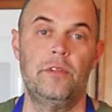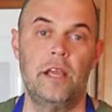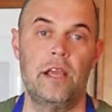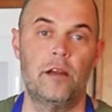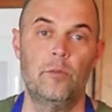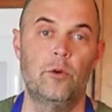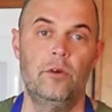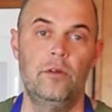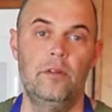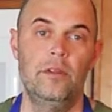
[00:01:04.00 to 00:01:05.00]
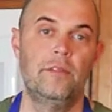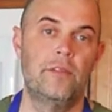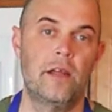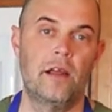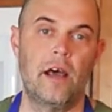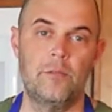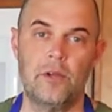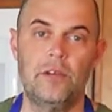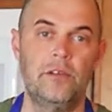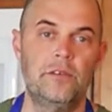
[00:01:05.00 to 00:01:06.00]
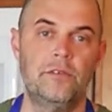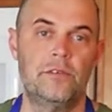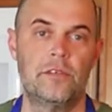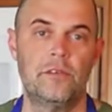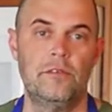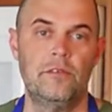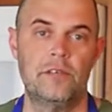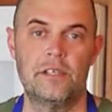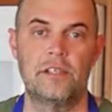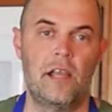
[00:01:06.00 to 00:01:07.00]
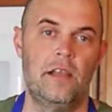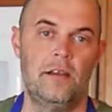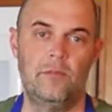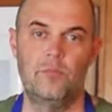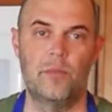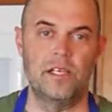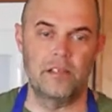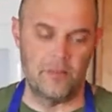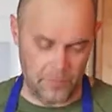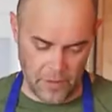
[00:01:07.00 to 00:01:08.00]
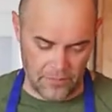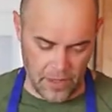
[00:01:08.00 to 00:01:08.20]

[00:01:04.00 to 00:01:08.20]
the animal that I'm going to use to sustain myself and my